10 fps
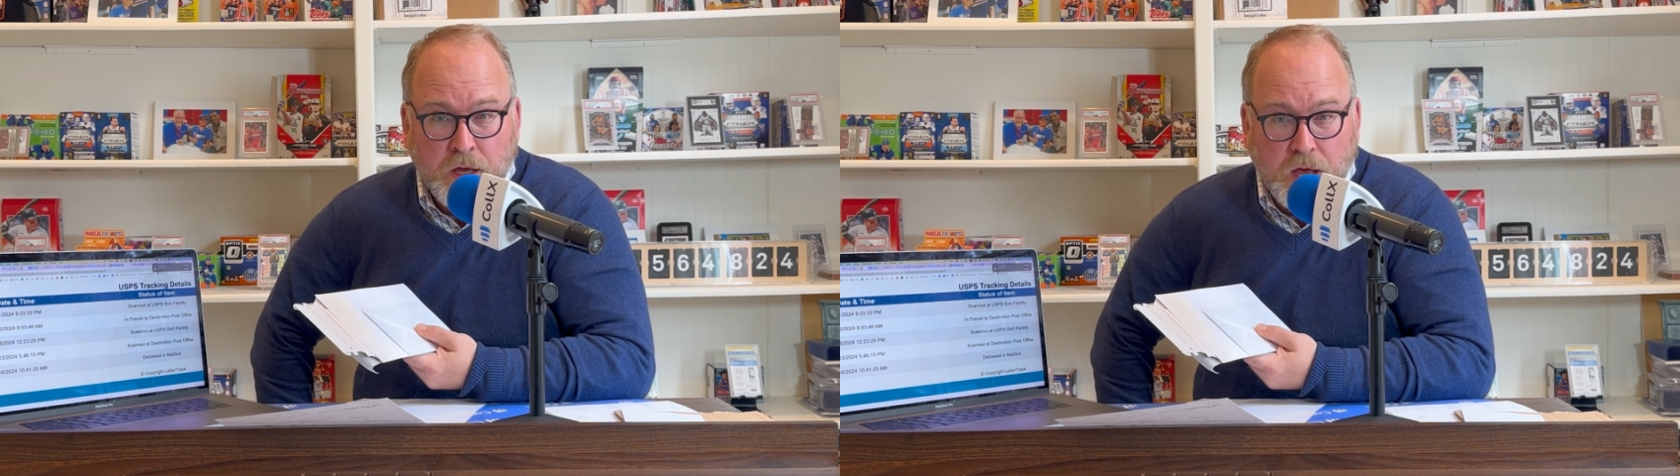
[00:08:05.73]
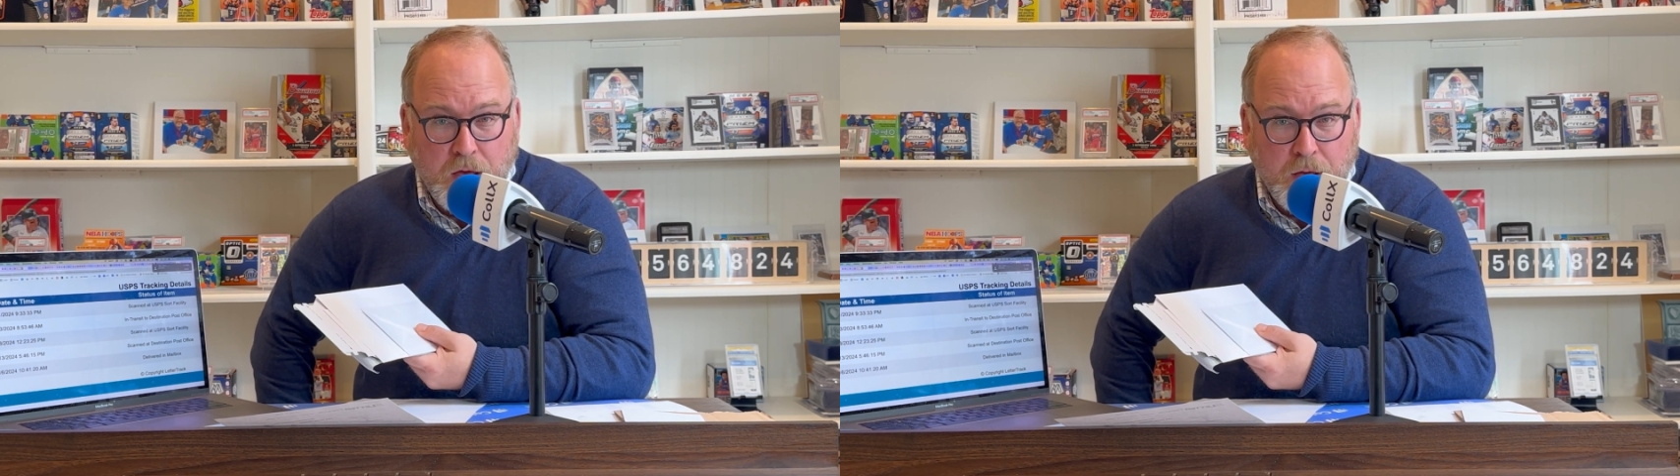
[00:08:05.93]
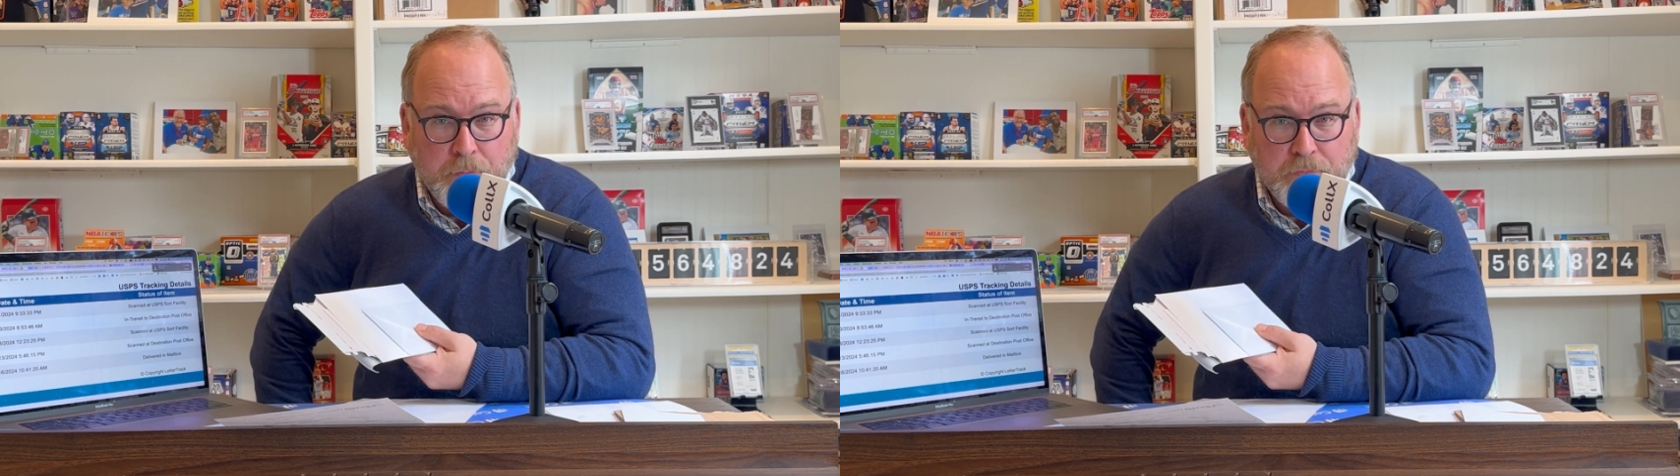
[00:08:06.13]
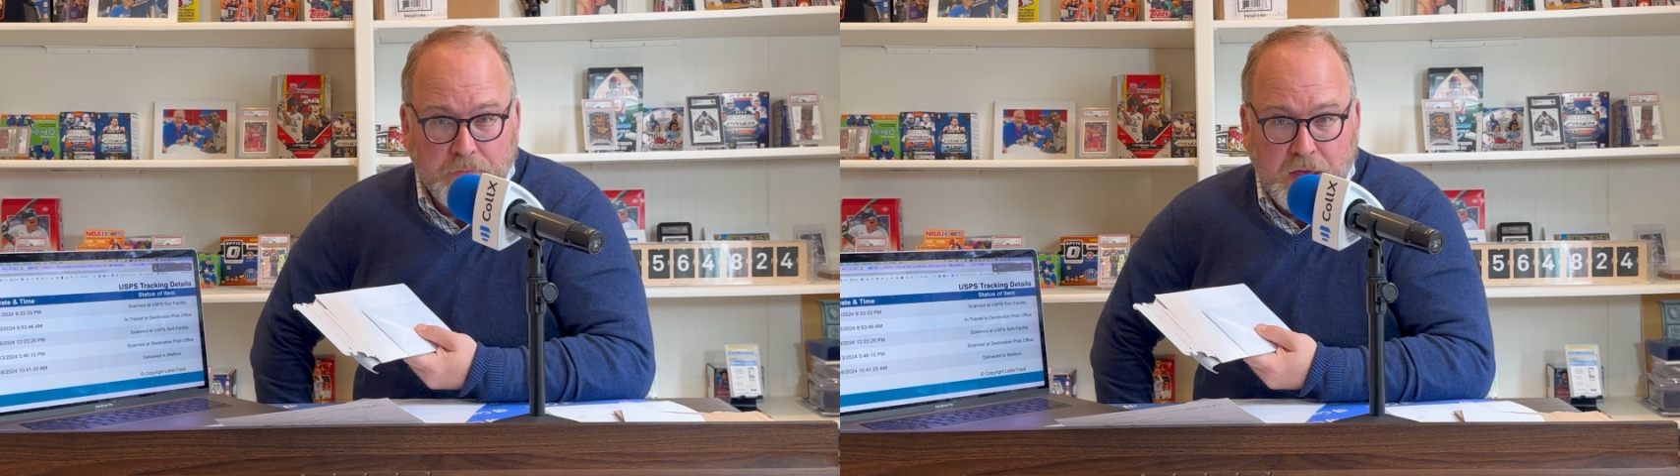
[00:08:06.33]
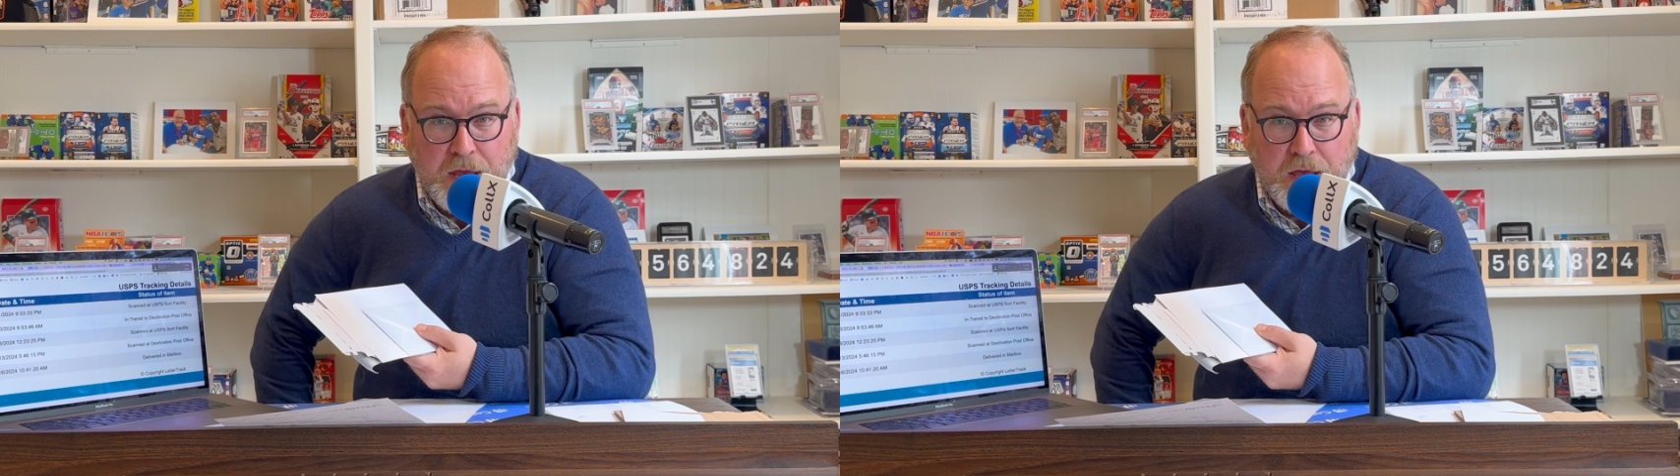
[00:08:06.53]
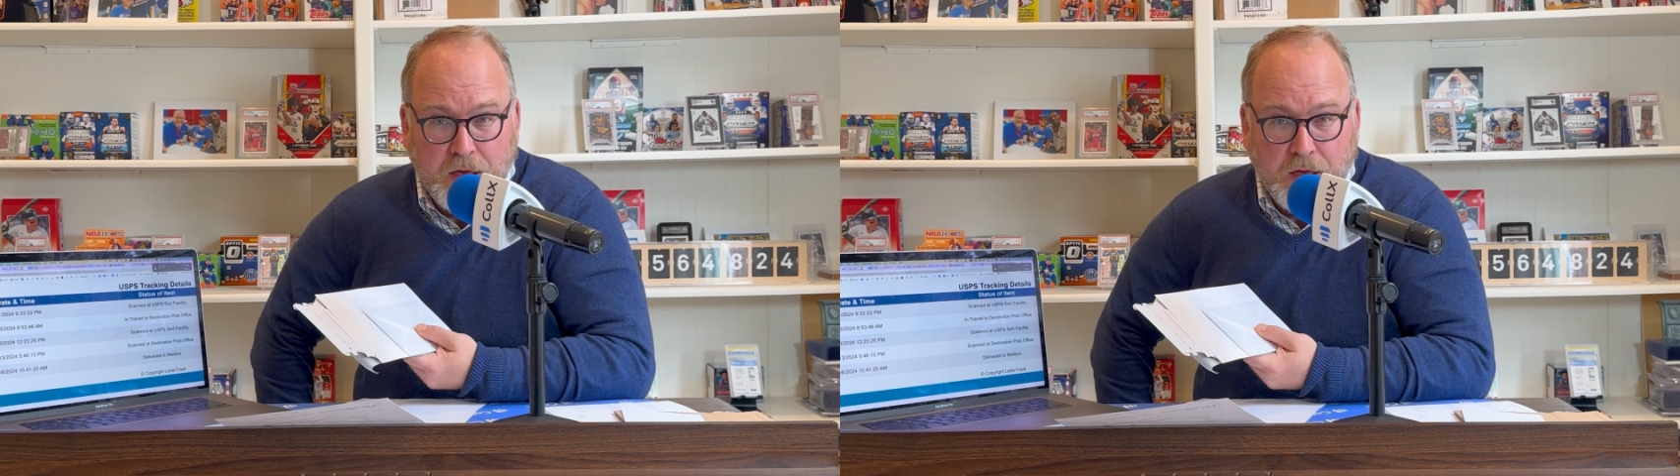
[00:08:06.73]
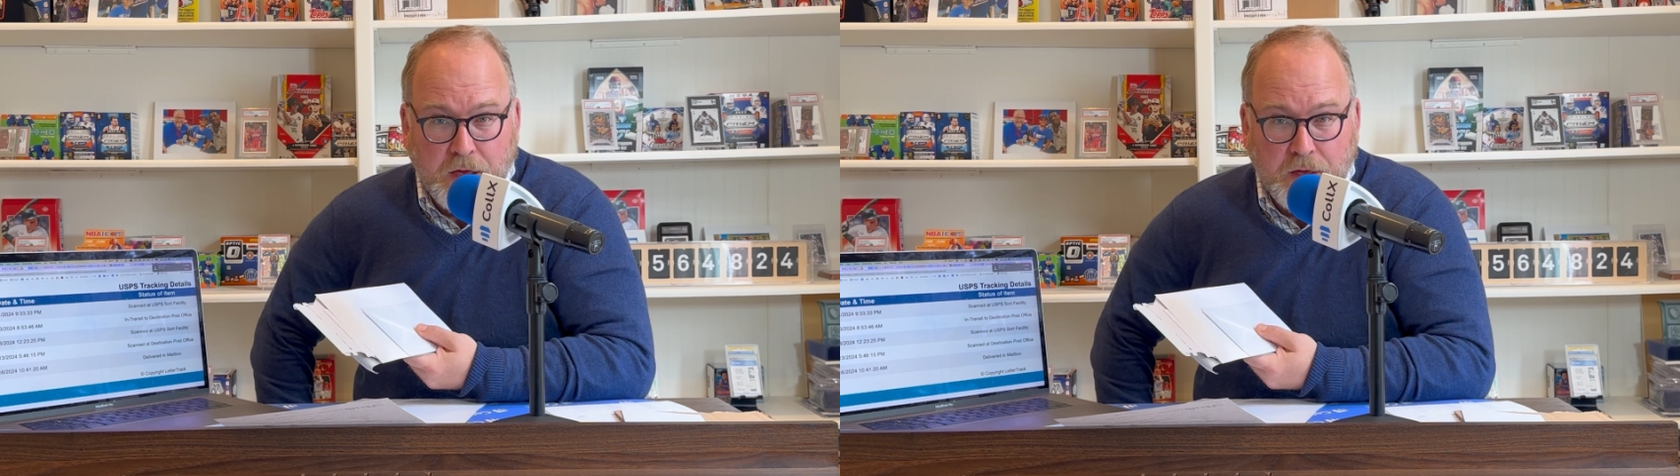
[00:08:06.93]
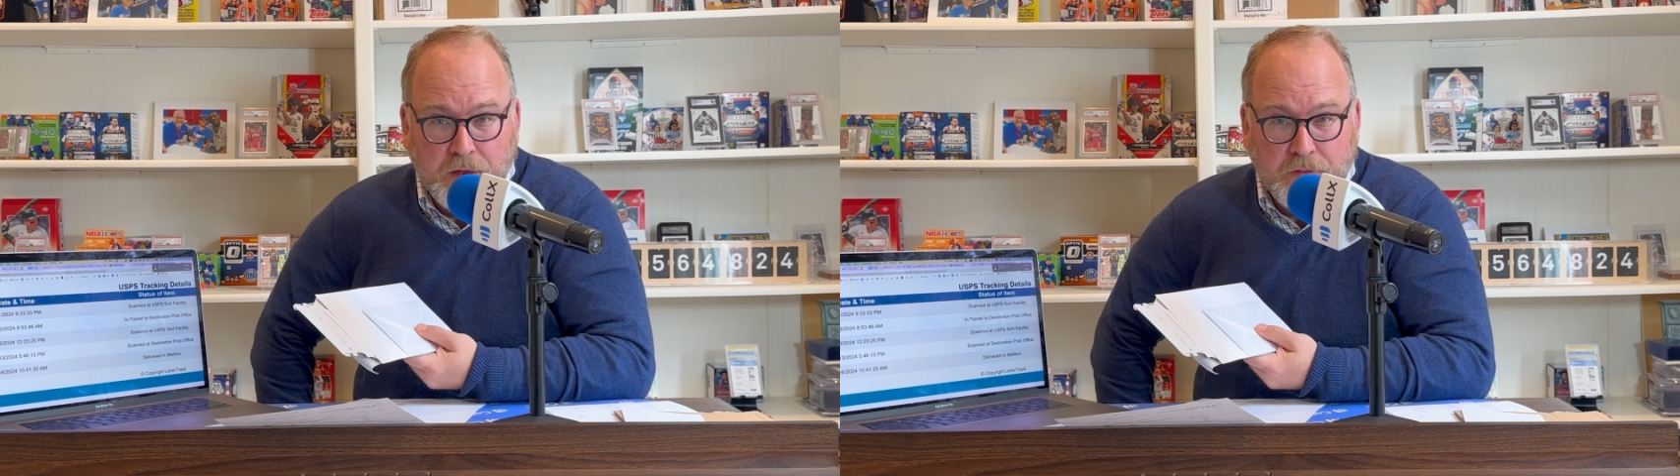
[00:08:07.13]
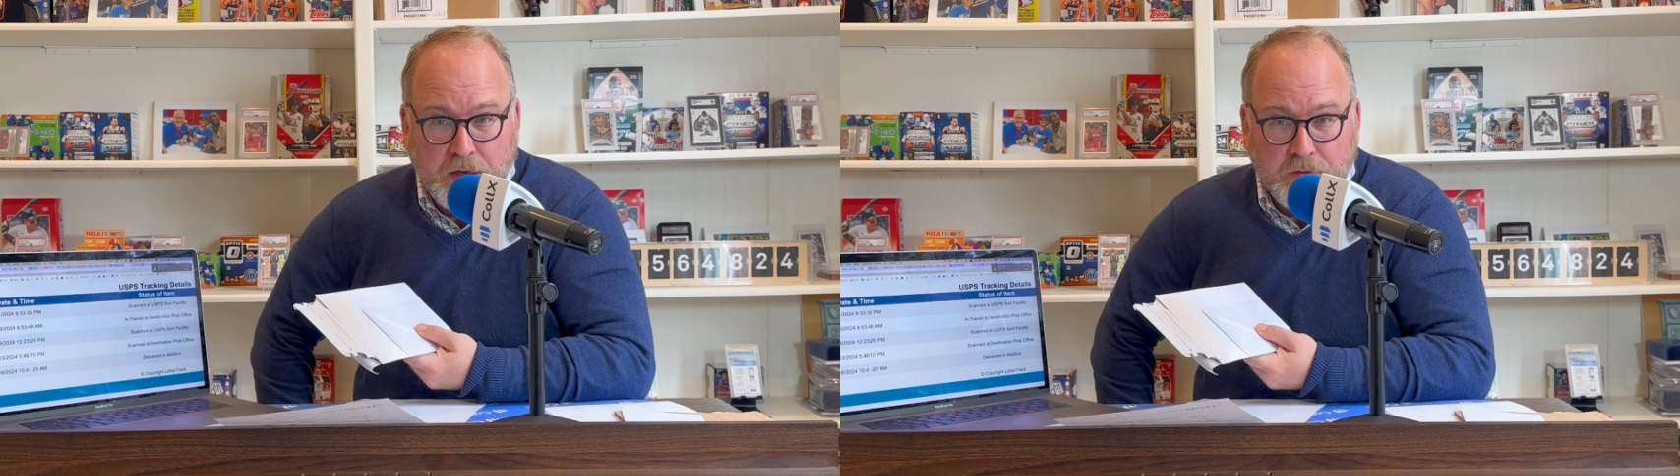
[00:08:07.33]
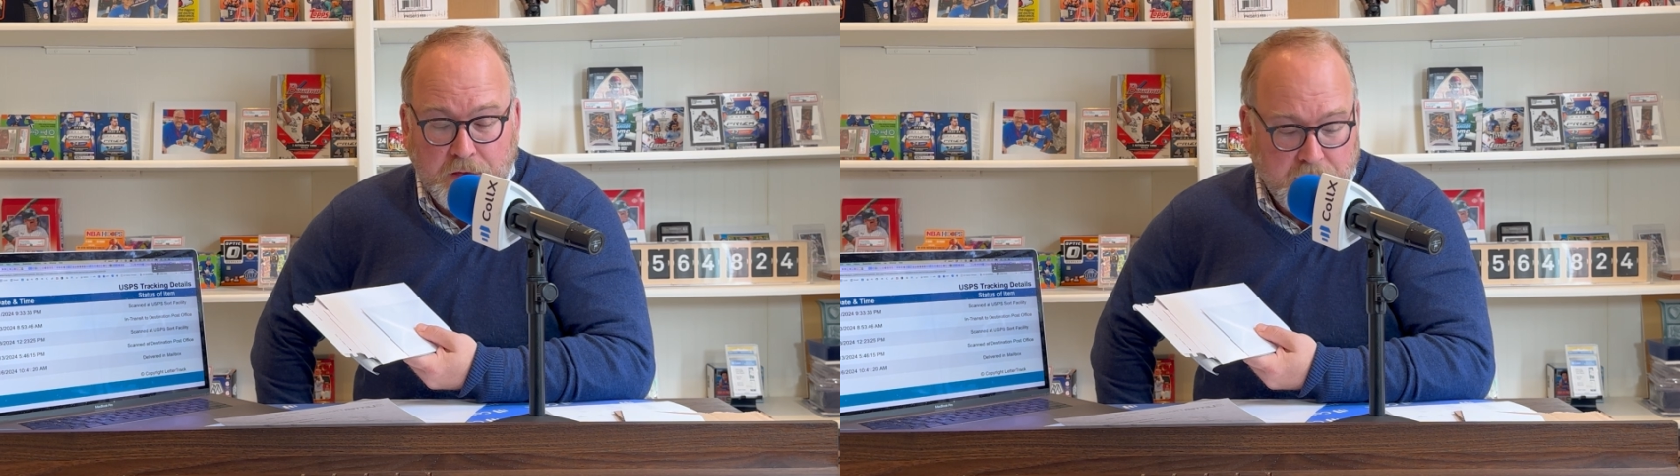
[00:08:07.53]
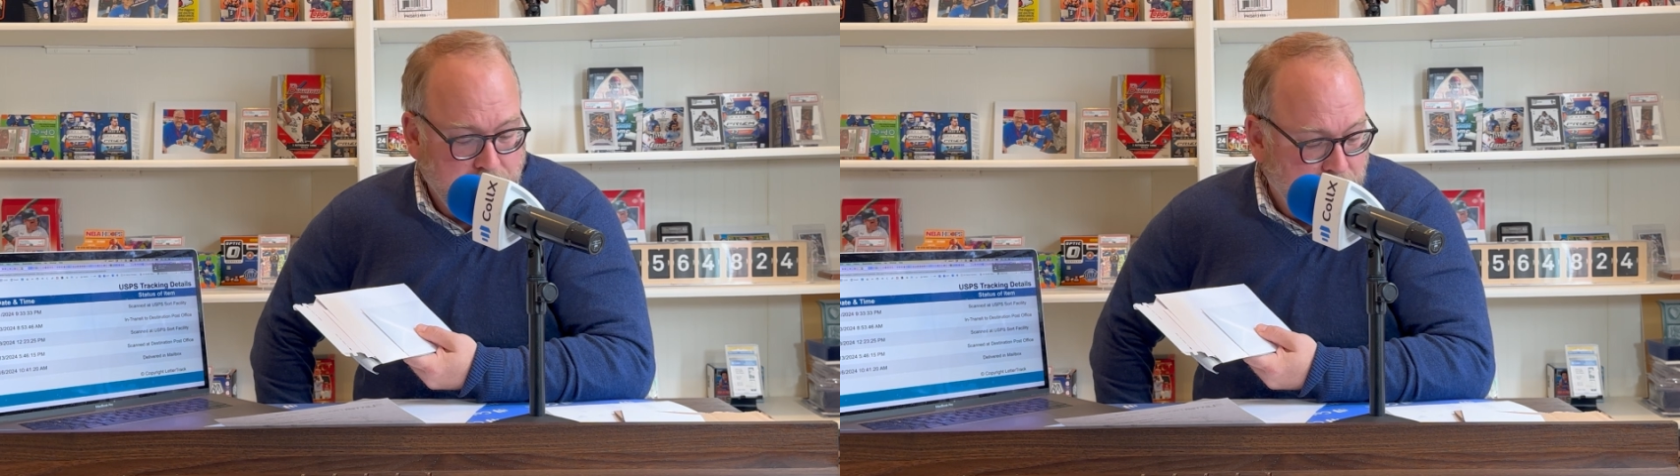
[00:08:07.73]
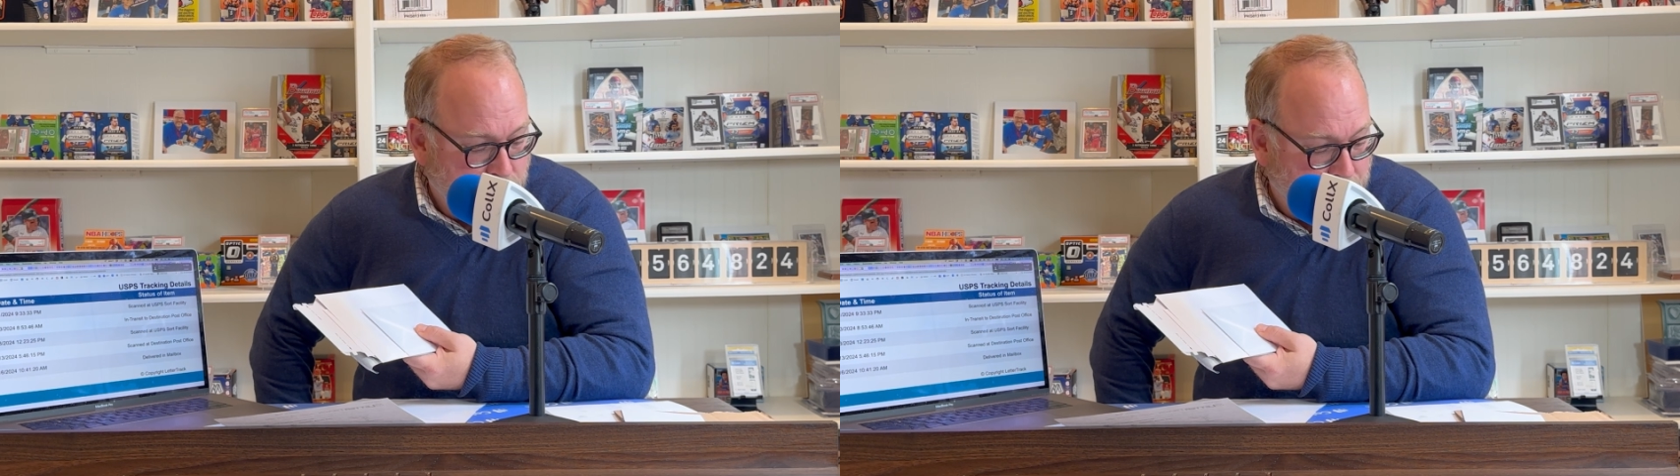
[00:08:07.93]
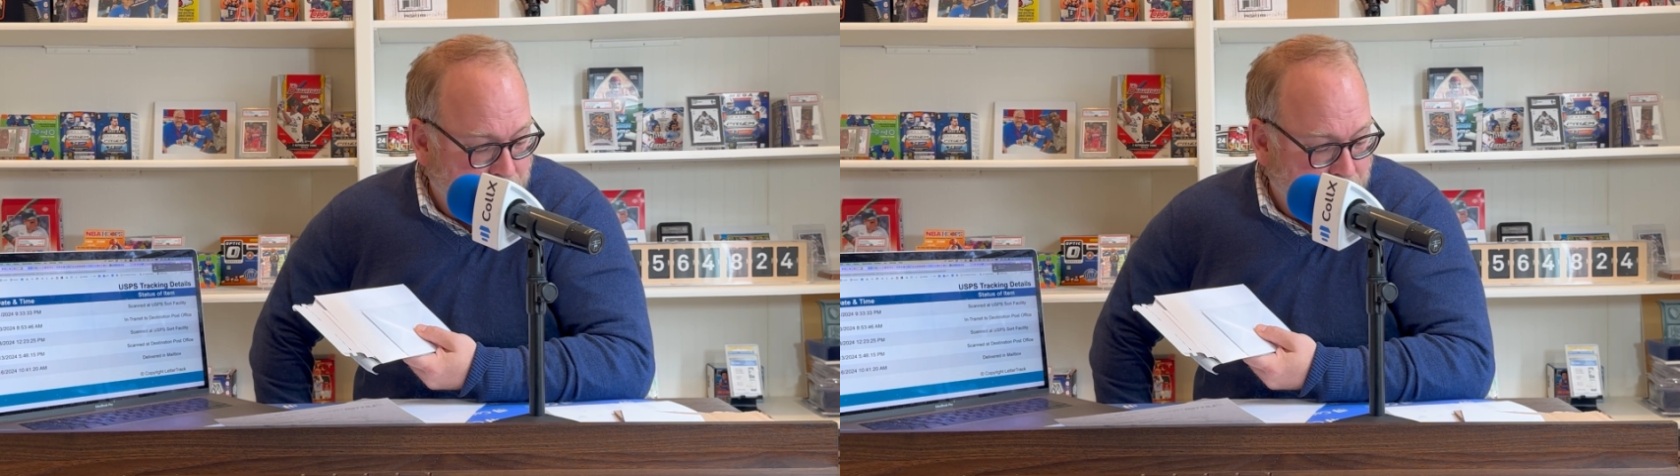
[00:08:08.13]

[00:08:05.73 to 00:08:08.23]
They took